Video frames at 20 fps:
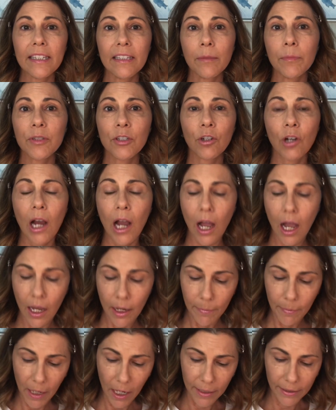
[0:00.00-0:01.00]

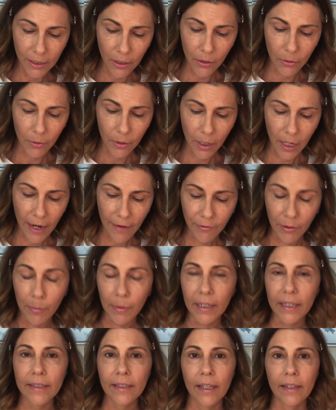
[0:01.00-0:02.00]
subscribe. I know
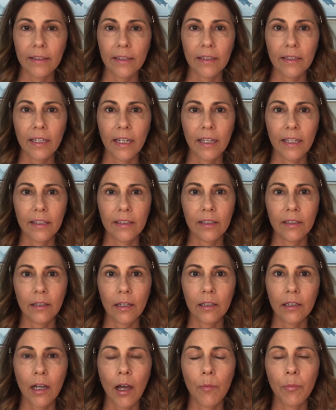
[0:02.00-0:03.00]
everybody says it takes a
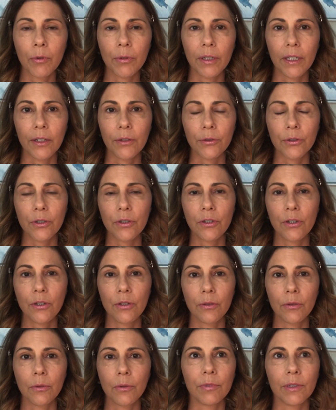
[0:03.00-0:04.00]
couple years
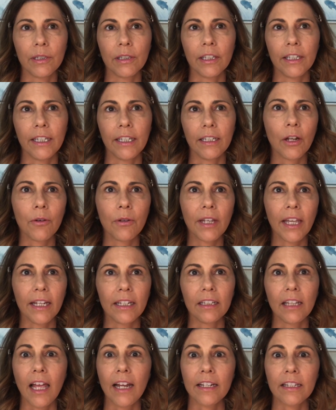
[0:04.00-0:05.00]
to really get a
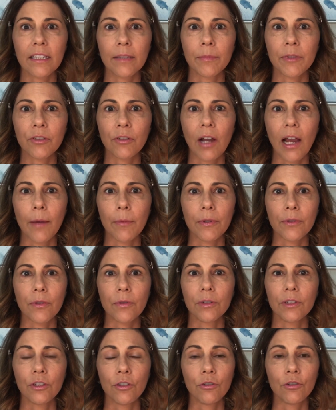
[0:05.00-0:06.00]
lot of subscribers
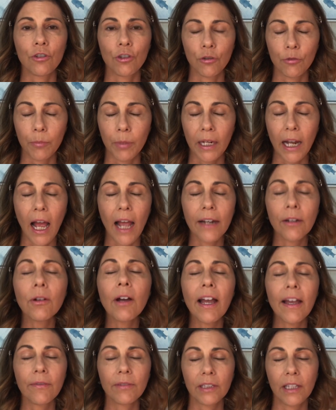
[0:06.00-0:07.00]
on YouTube, but I don't
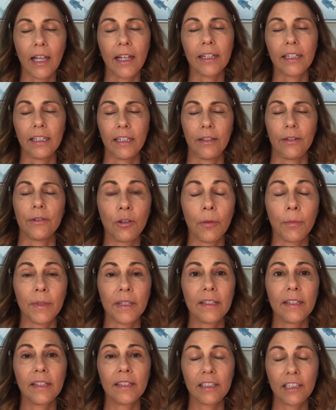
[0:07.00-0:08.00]
have a lot of years. I'll be
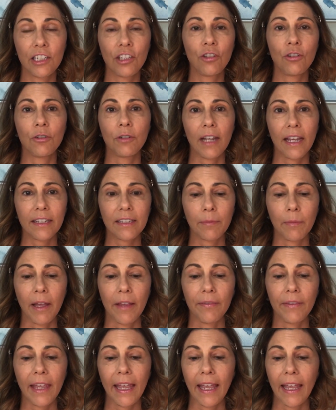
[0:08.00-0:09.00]
62 next
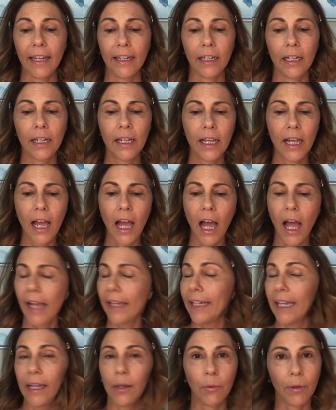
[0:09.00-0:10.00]
month and I
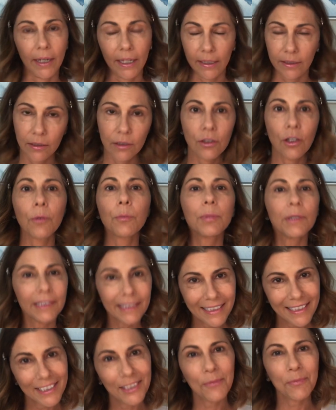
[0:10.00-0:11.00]
can't wait. So
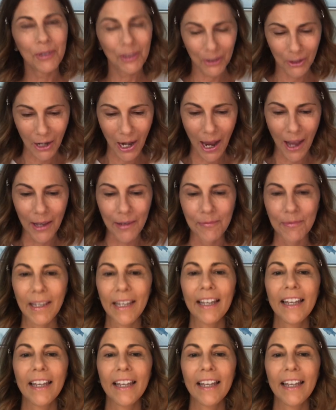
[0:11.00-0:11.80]
please subscribe,